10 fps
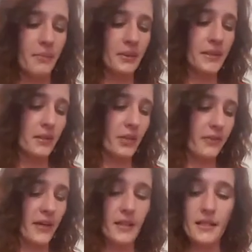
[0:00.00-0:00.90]
Please
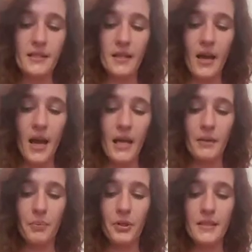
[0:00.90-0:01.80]
clarify this
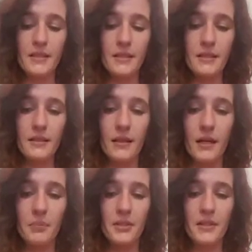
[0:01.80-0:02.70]
High Priestess, the
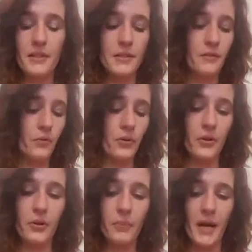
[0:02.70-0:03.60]
High Priestess
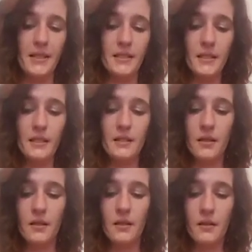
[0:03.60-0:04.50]
for Pisces
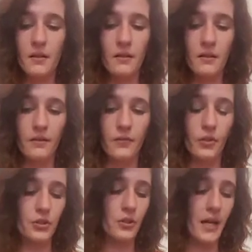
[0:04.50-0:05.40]

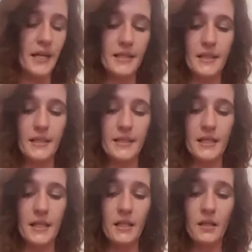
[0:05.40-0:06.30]
for July
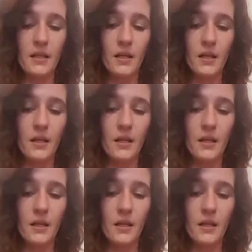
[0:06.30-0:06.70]
16th